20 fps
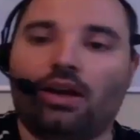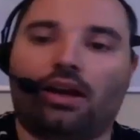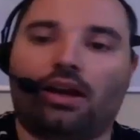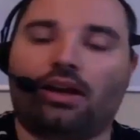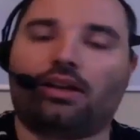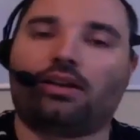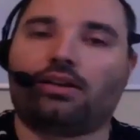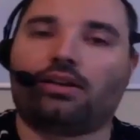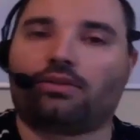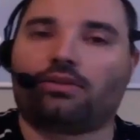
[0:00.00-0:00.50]

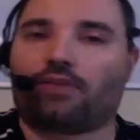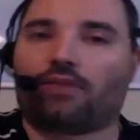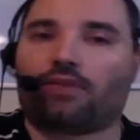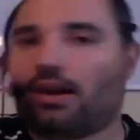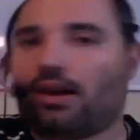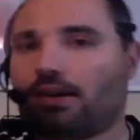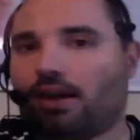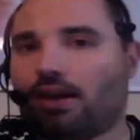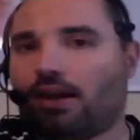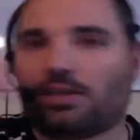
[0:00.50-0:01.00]
write it down as
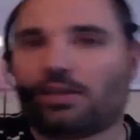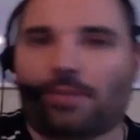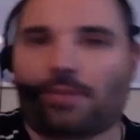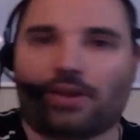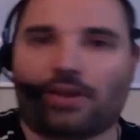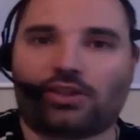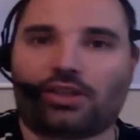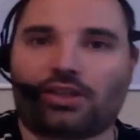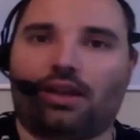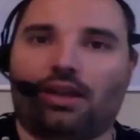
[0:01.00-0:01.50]
best you can.
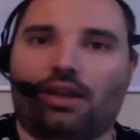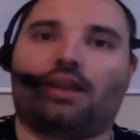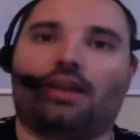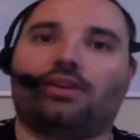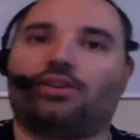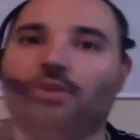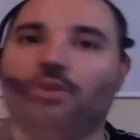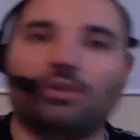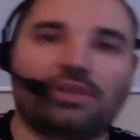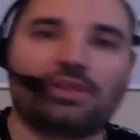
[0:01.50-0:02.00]

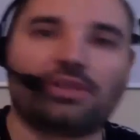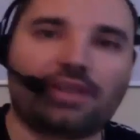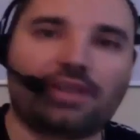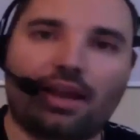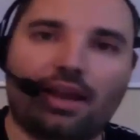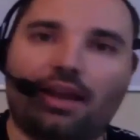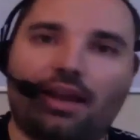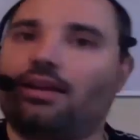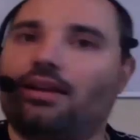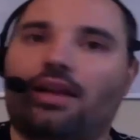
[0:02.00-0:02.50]
Tuesday,
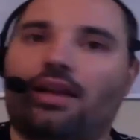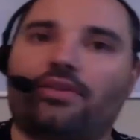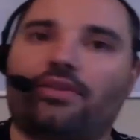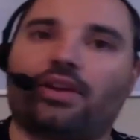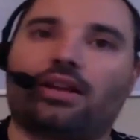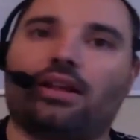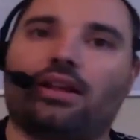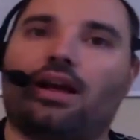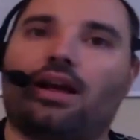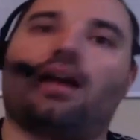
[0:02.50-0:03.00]
11
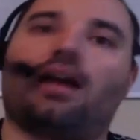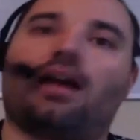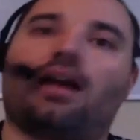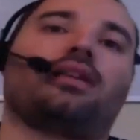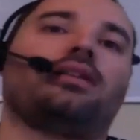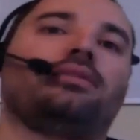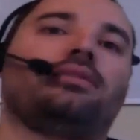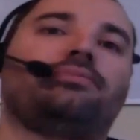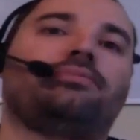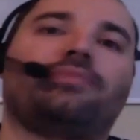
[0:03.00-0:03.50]
o'clock.
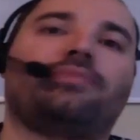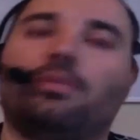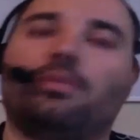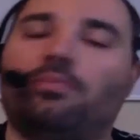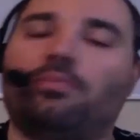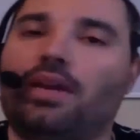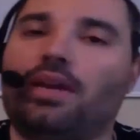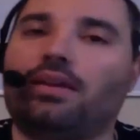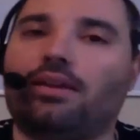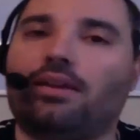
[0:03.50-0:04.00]
Be there,
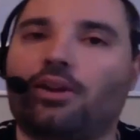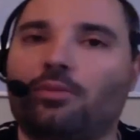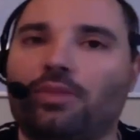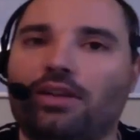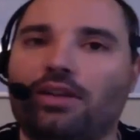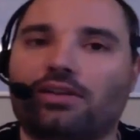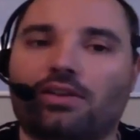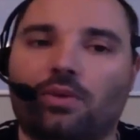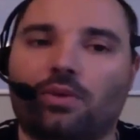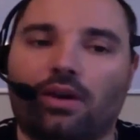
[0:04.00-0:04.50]
be square.